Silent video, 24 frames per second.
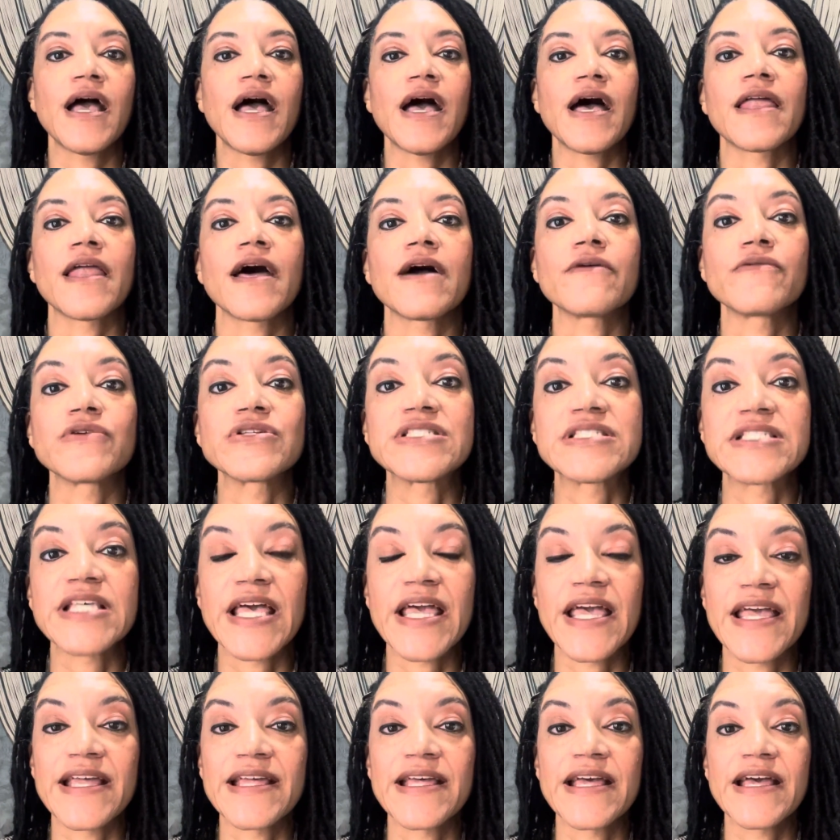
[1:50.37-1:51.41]
And I would
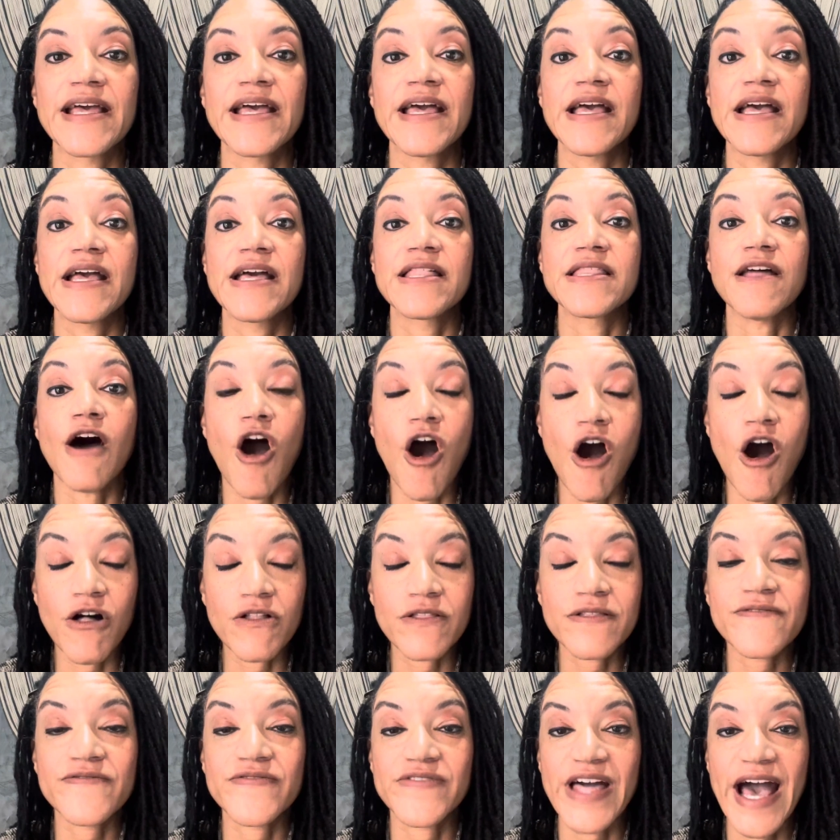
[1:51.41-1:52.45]
say
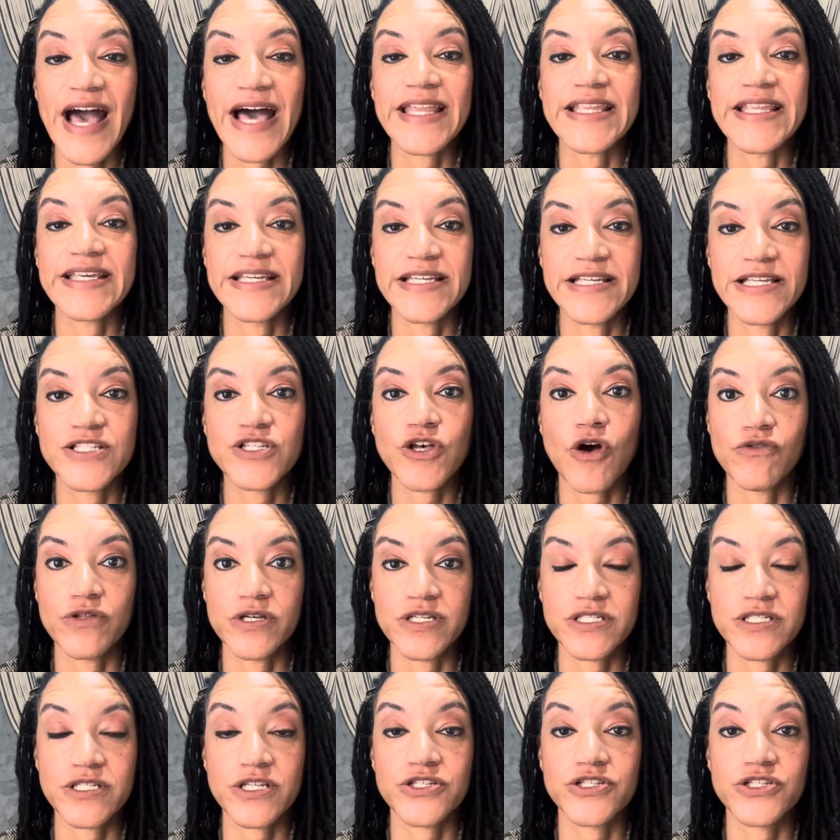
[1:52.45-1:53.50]
all of that is
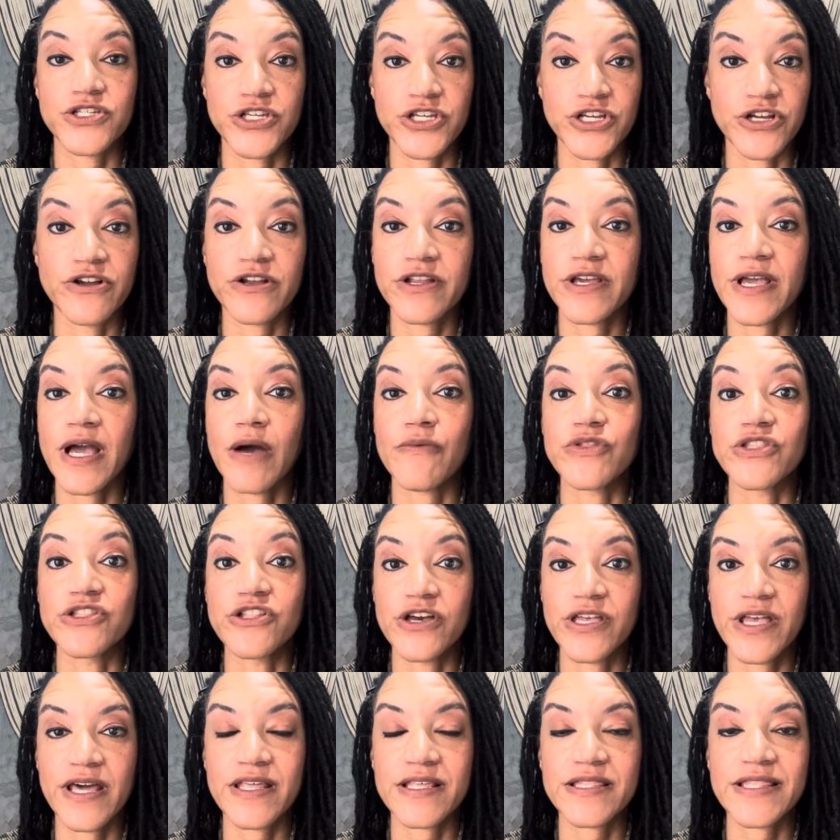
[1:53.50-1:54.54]
holistic security. I would
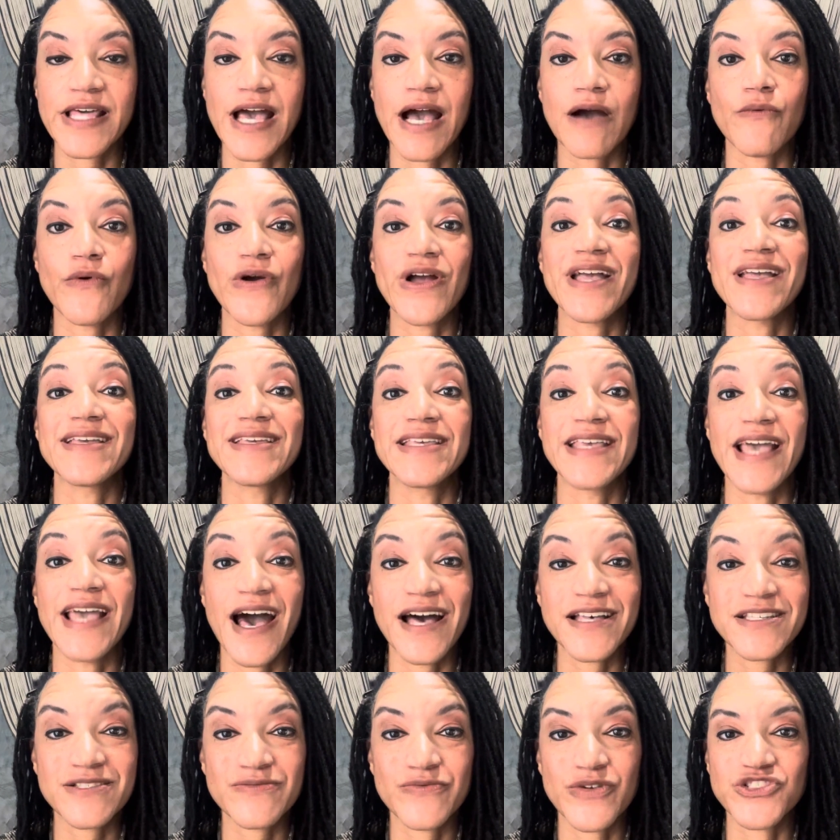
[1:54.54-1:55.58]
look at it that way,
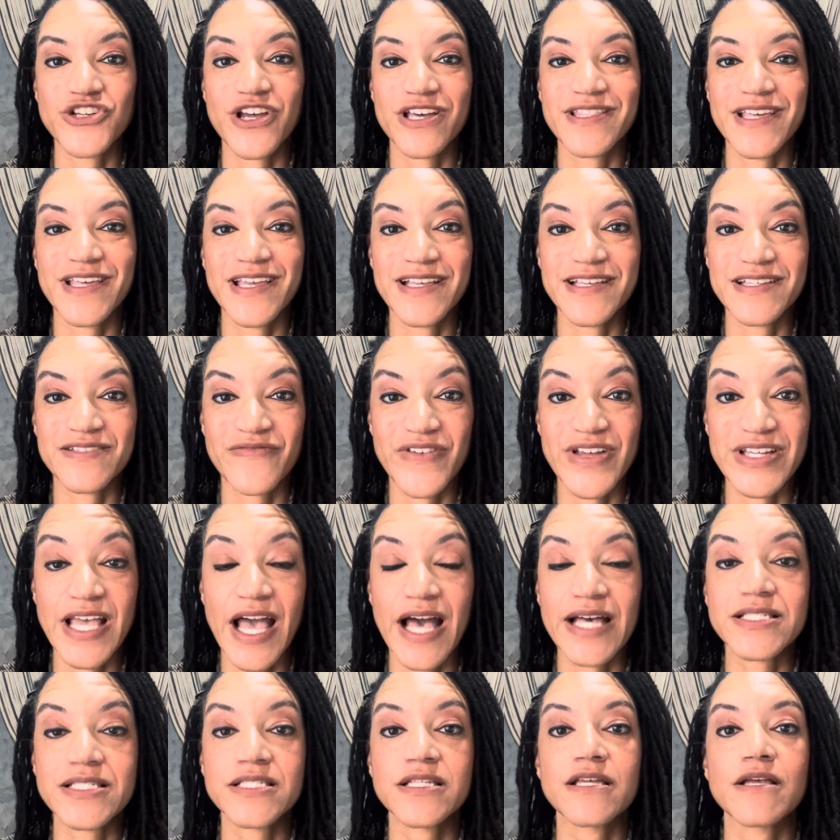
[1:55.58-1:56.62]
yes, which I think is
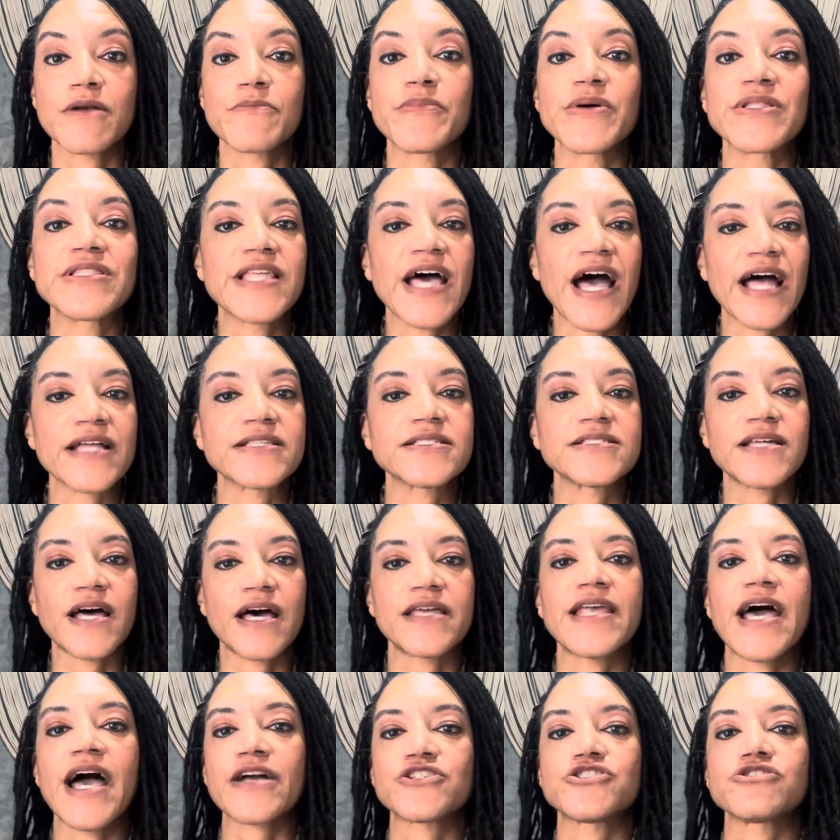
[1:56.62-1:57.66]
fantastic, but that's not
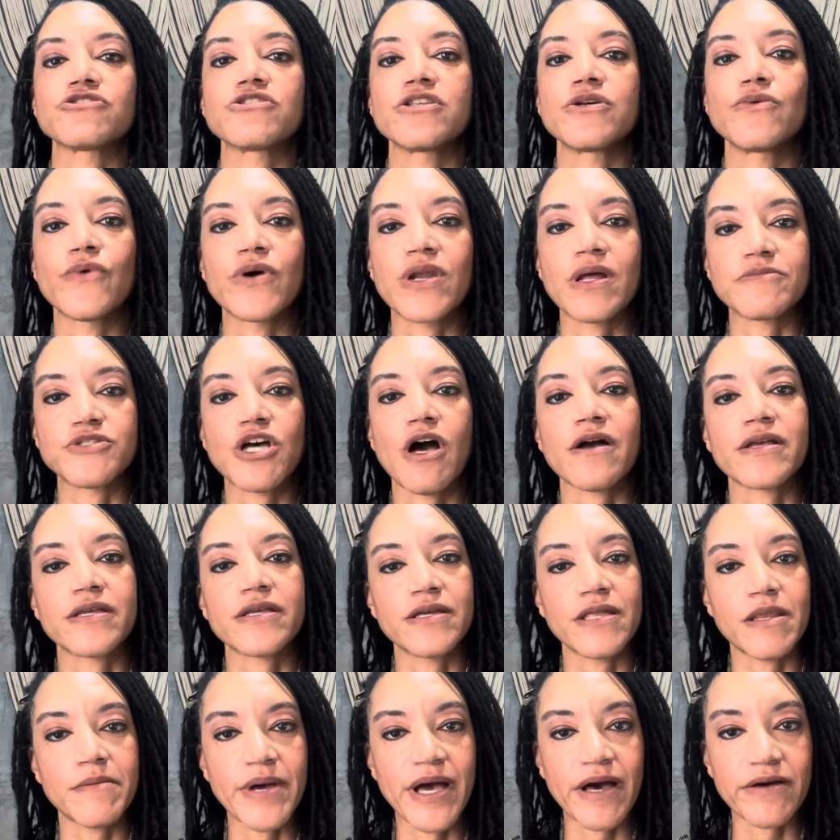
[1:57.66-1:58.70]
actually what I'm
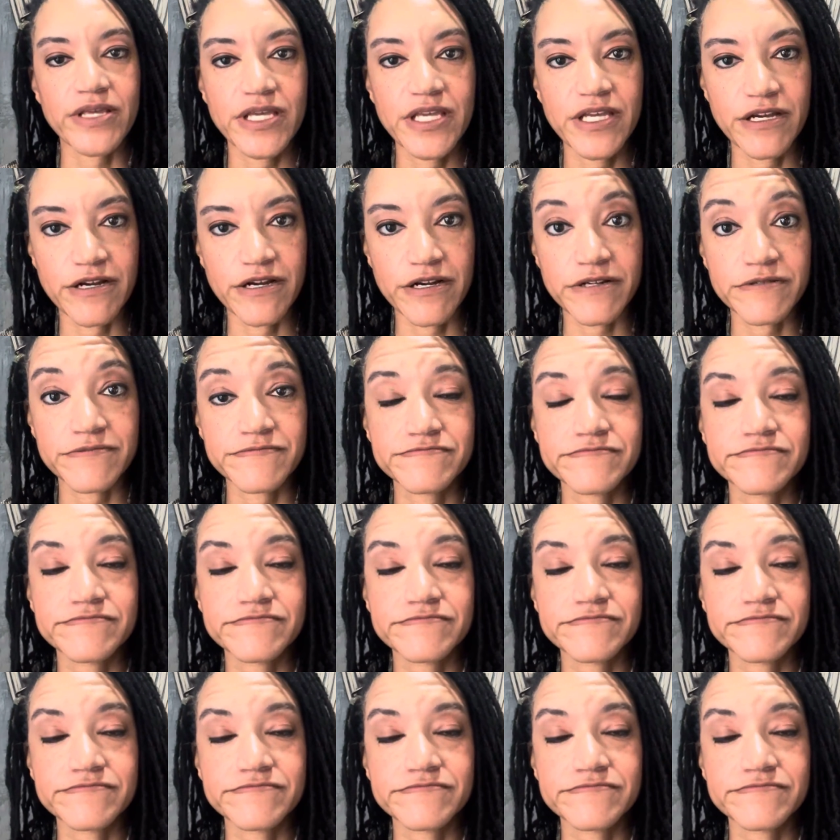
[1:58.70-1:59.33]
talking about here.